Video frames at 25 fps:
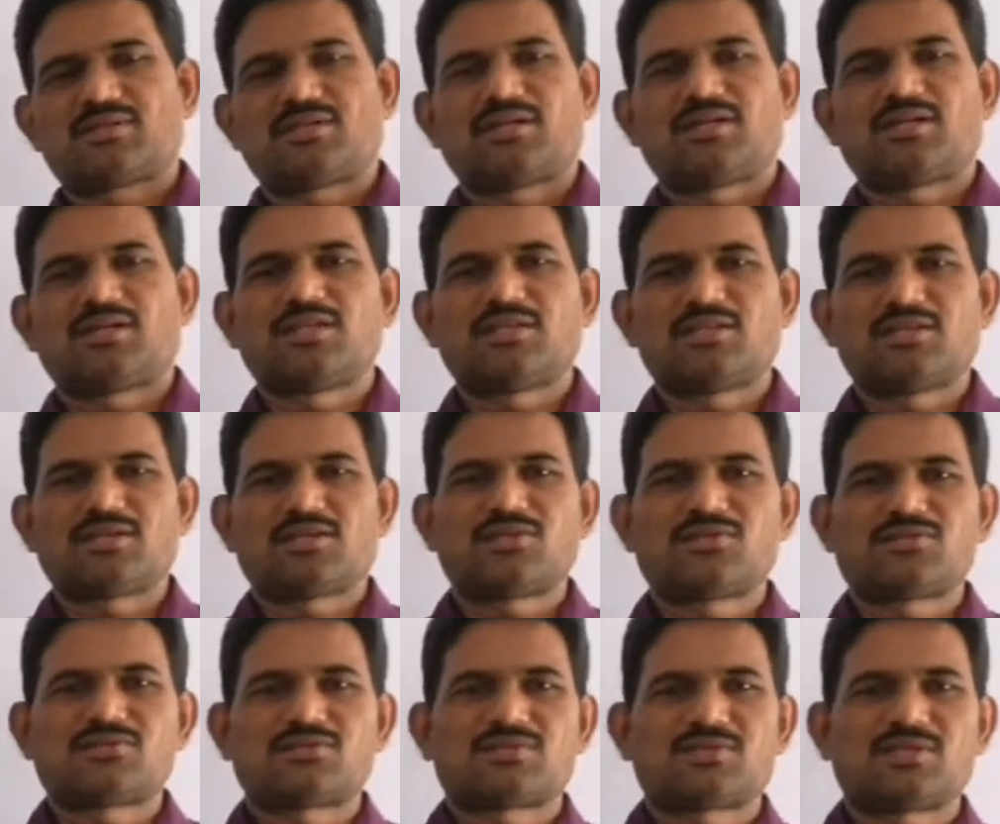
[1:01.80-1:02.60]
and other
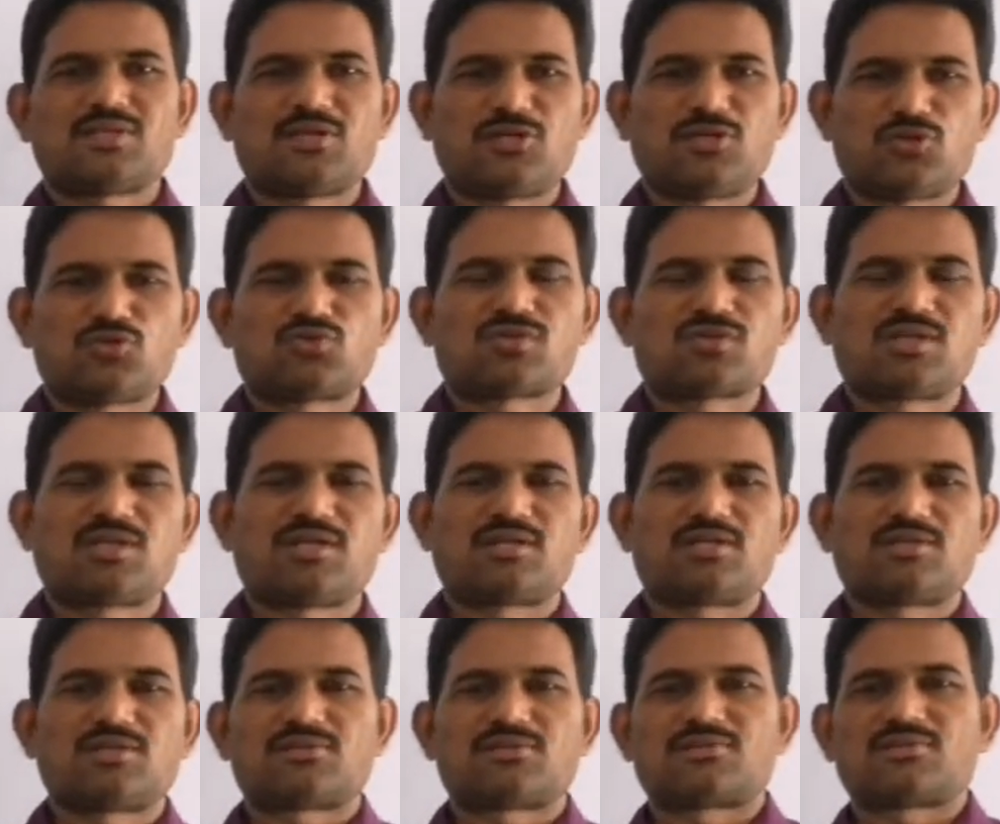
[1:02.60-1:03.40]
is
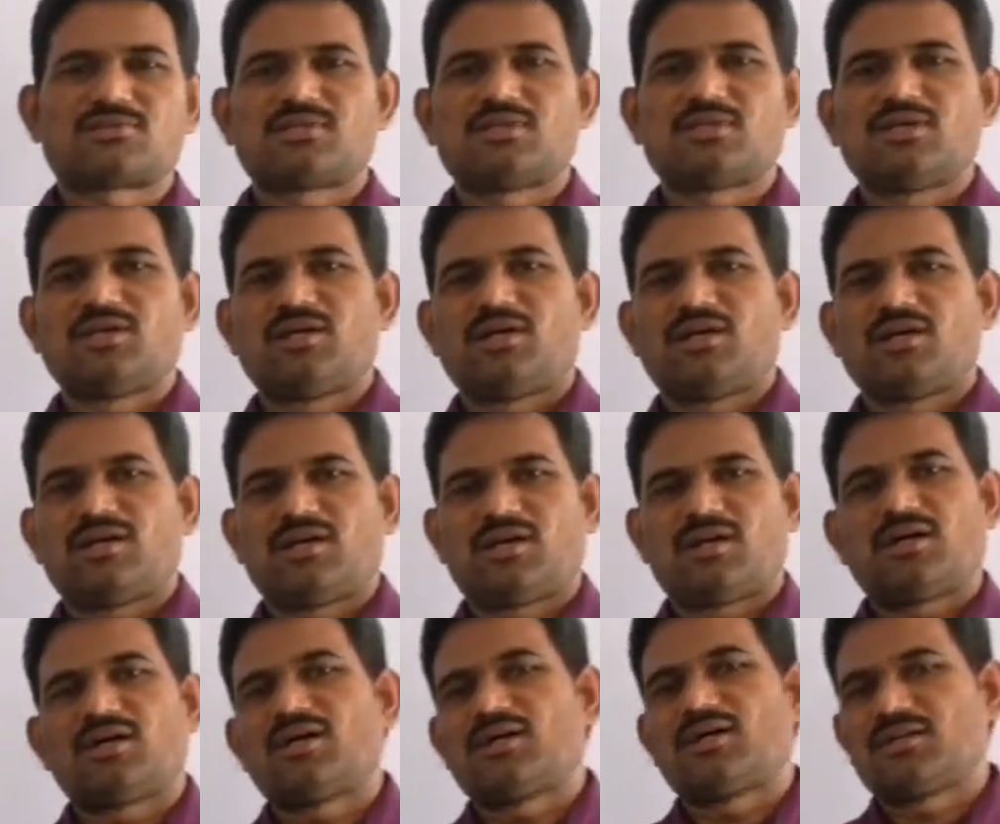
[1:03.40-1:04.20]
insulators,
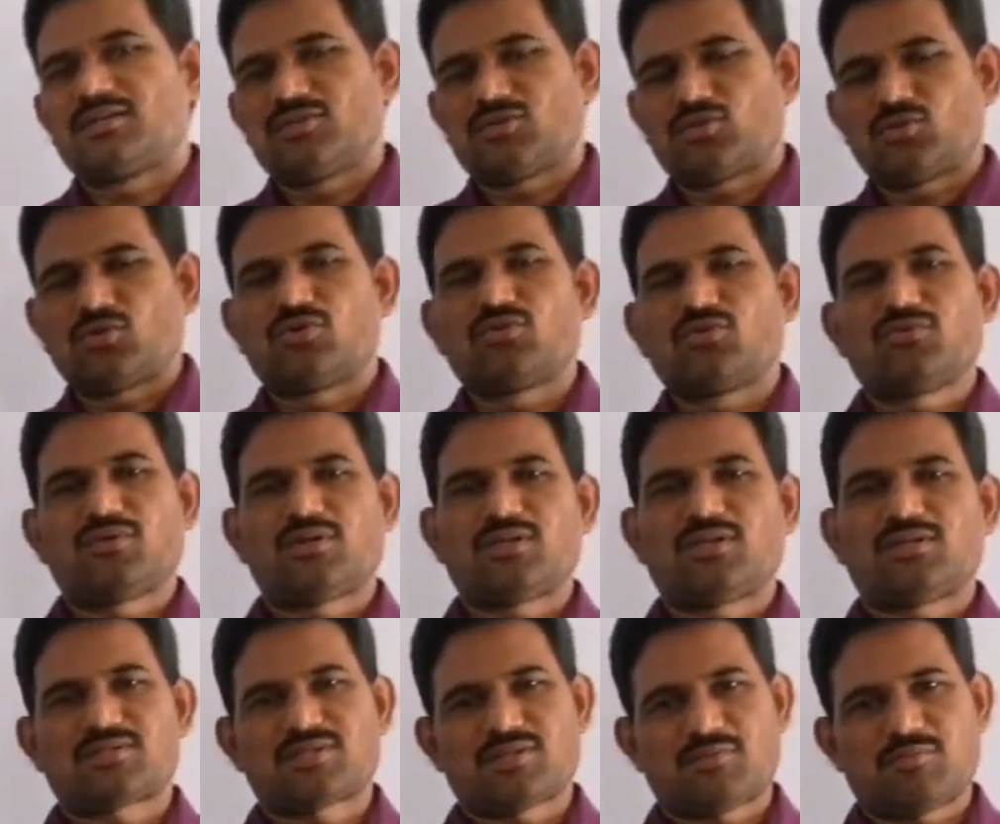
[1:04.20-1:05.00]
and the third one
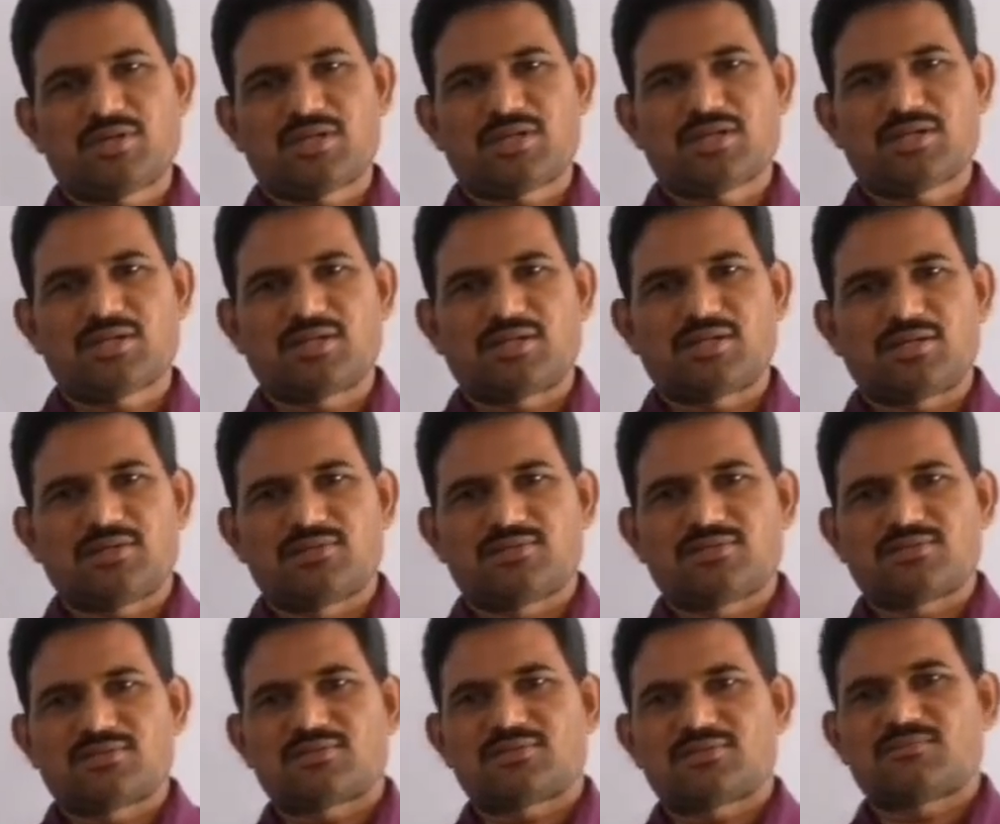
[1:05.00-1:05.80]
is
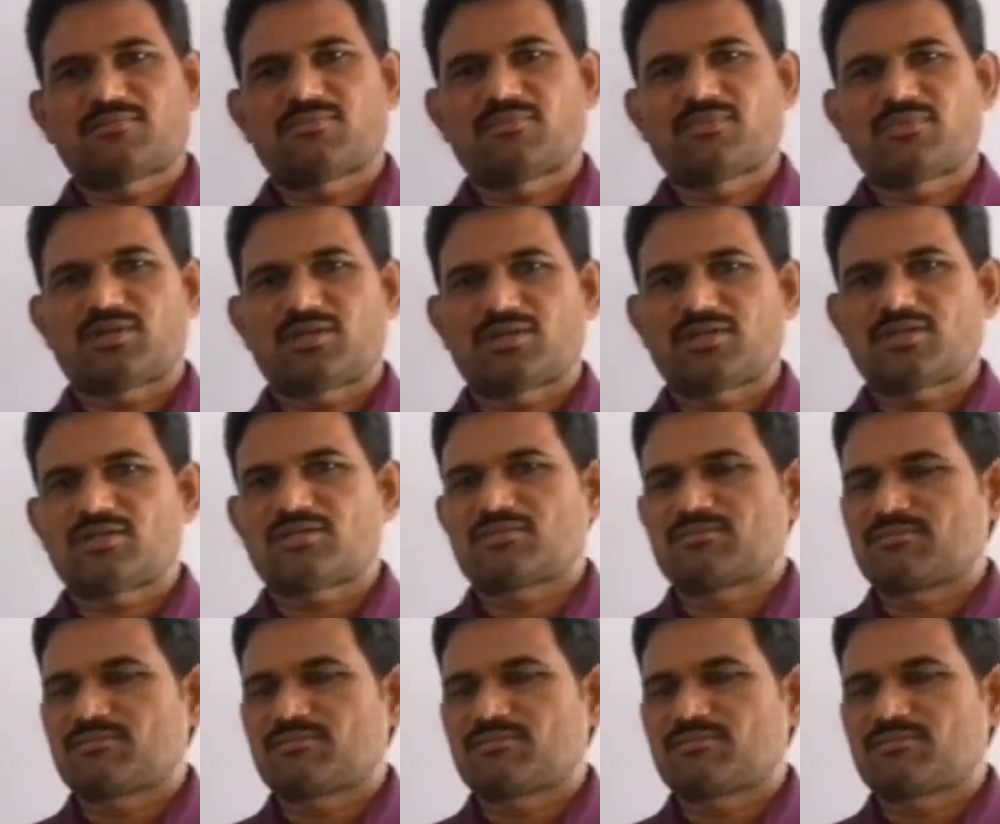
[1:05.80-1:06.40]
semiconductors, right?